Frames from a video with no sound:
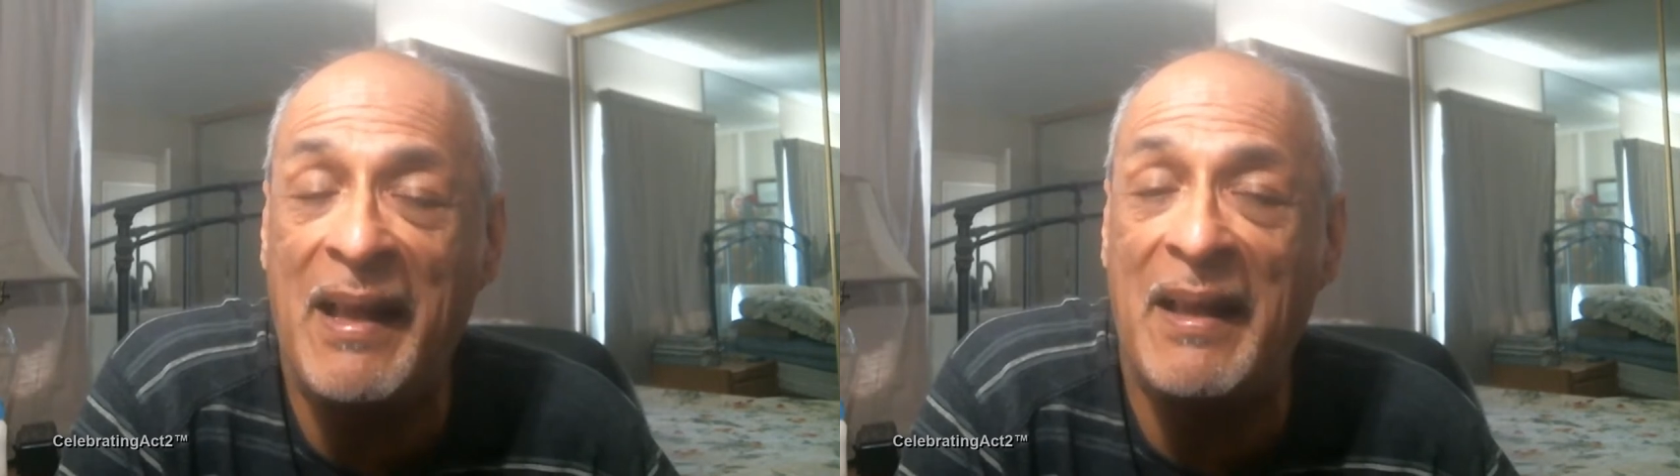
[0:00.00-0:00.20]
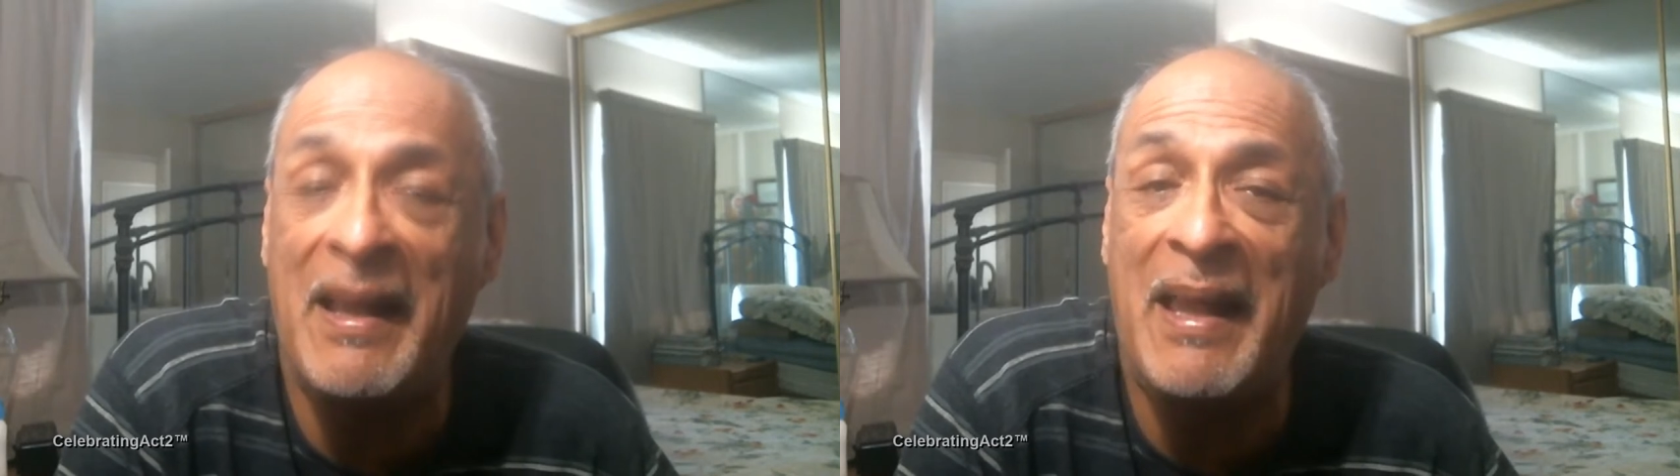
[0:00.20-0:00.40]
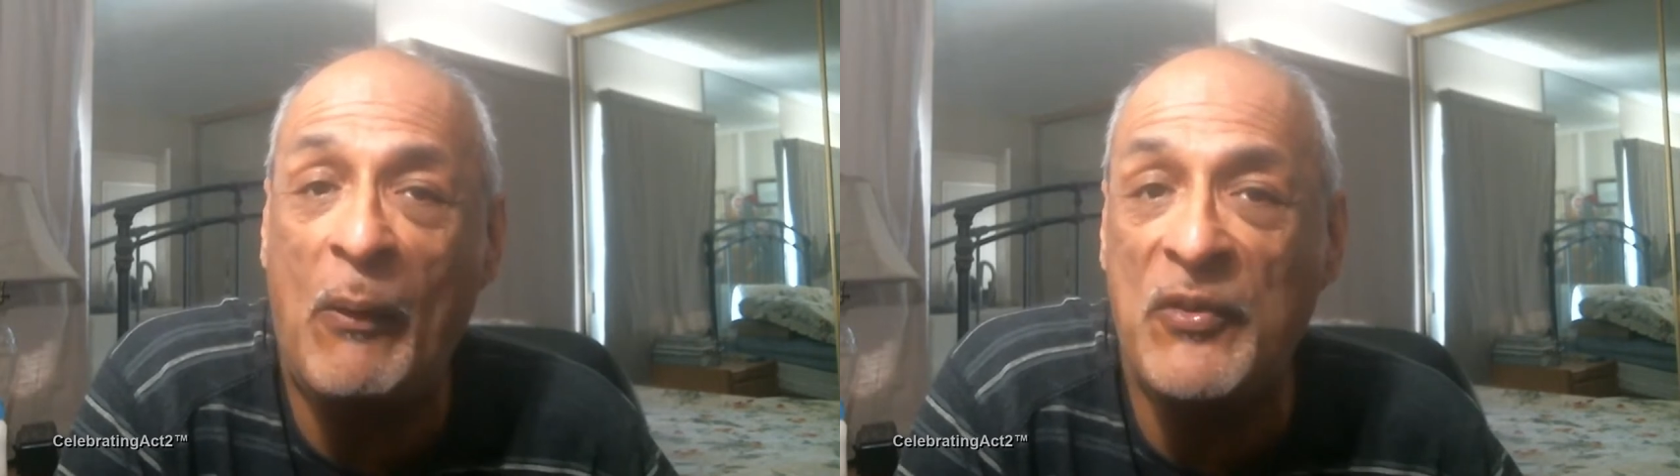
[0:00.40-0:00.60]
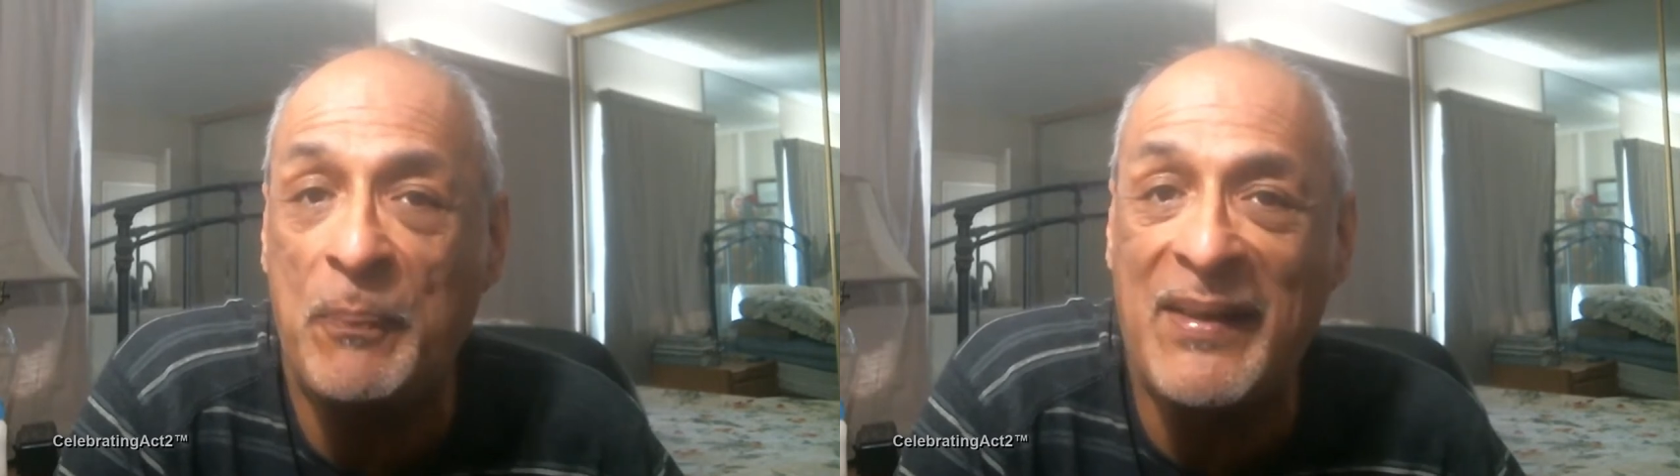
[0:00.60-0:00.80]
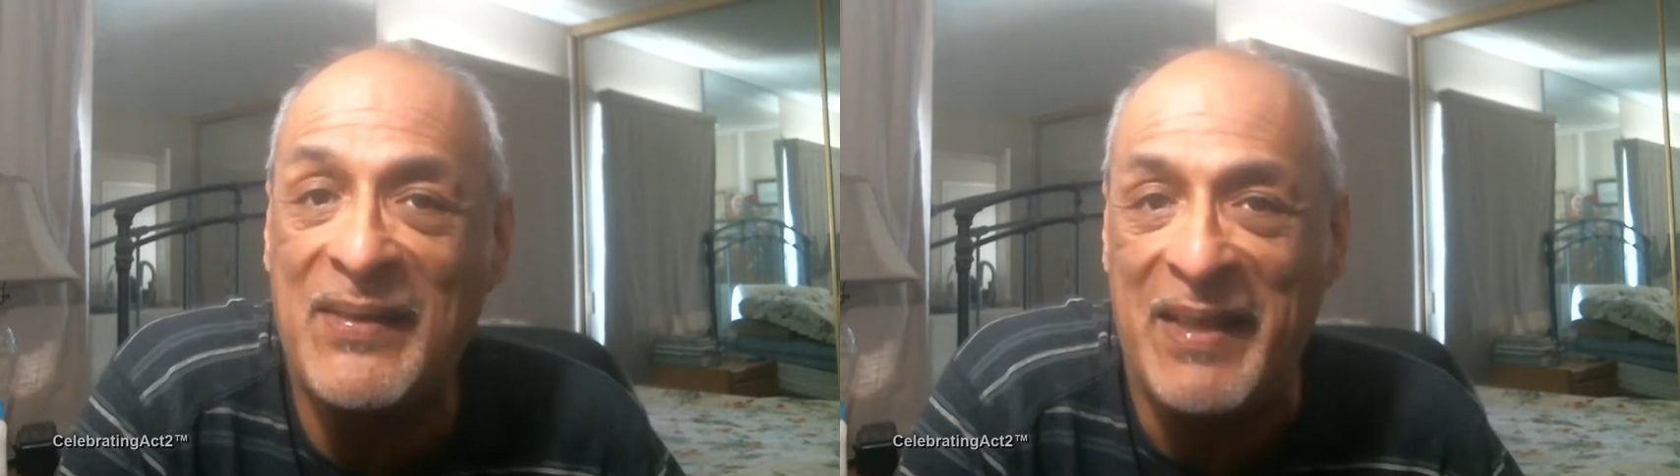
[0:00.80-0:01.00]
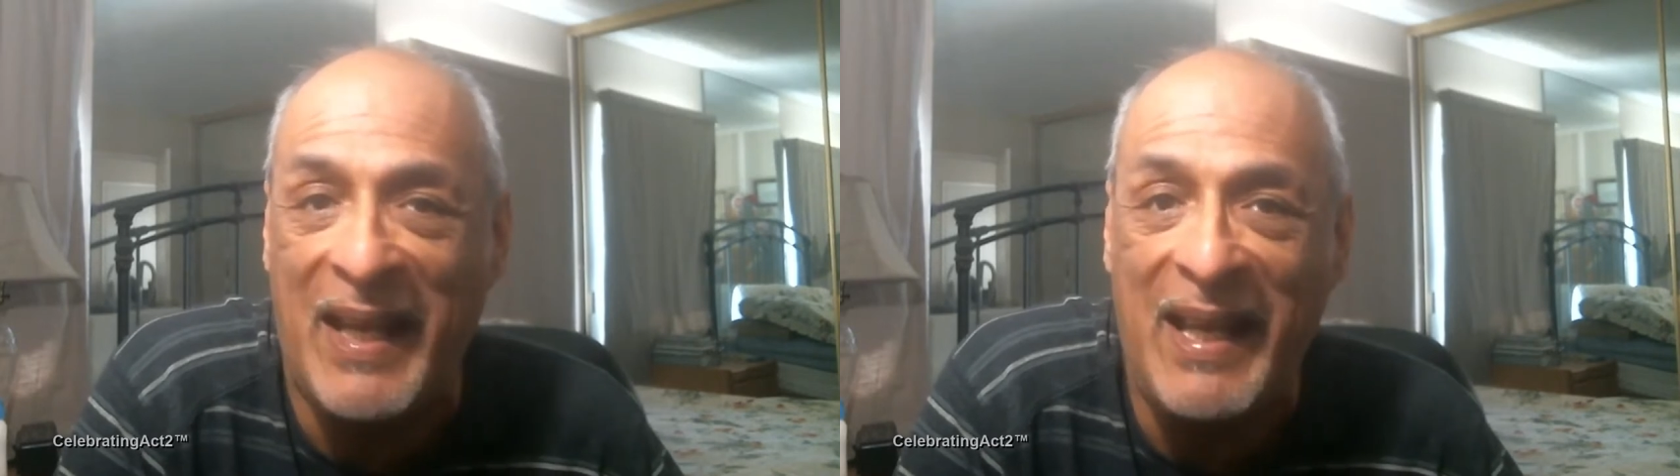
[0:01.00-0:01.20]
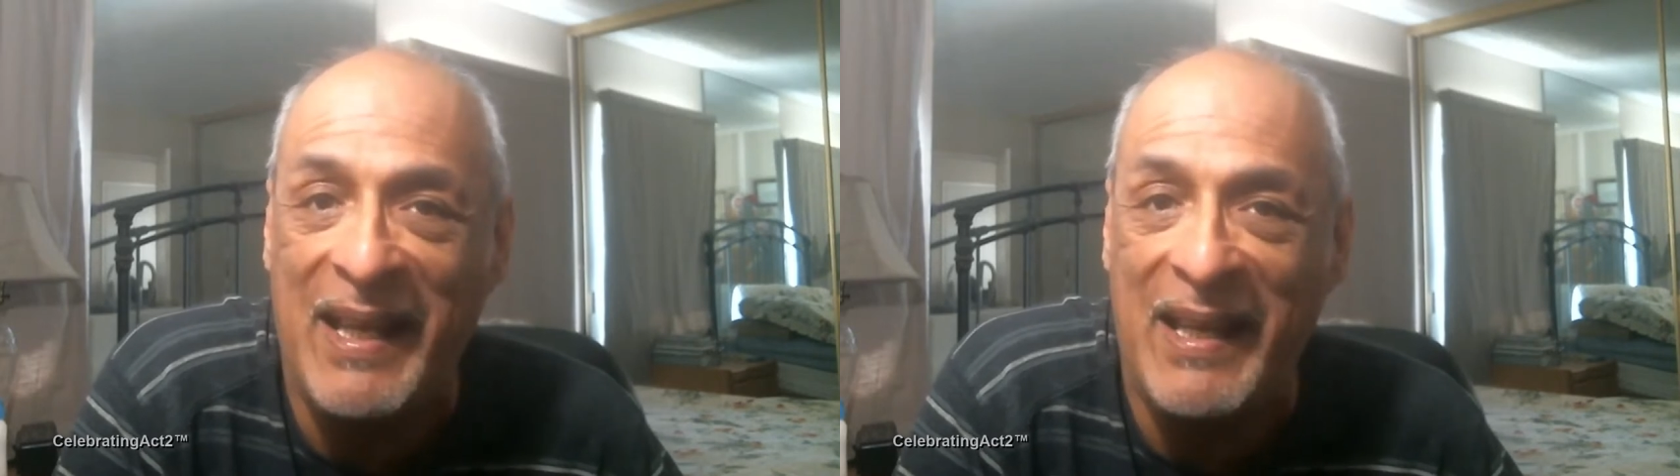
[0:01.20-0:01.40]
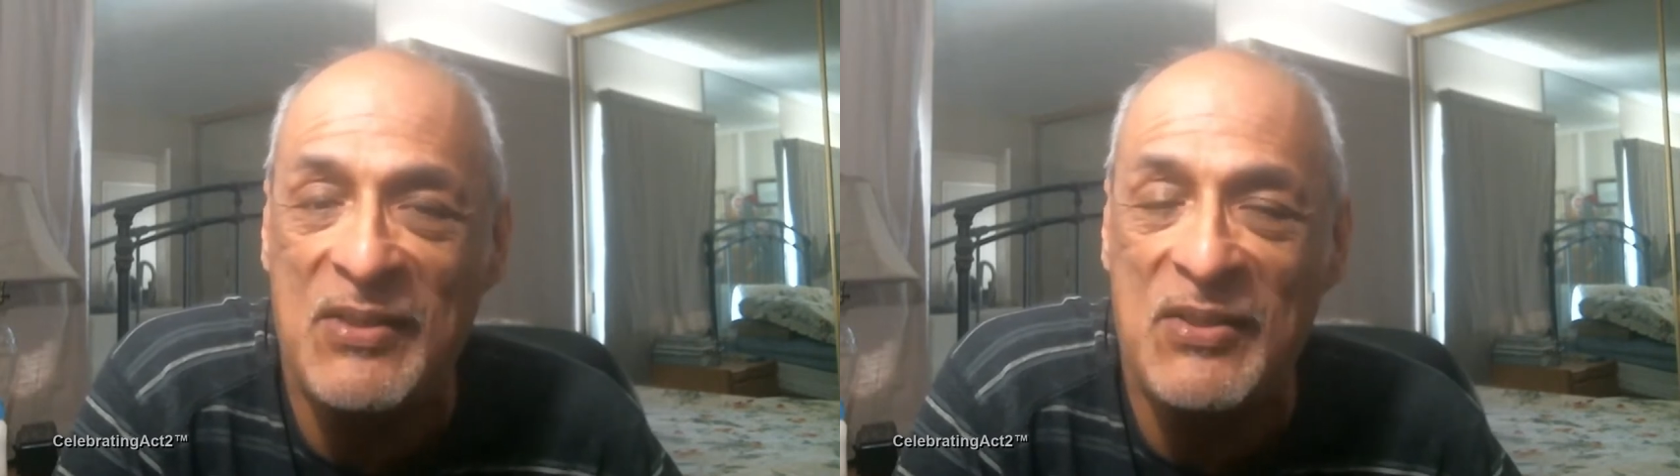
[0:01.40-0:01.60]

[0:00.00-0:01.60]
allow us backstage,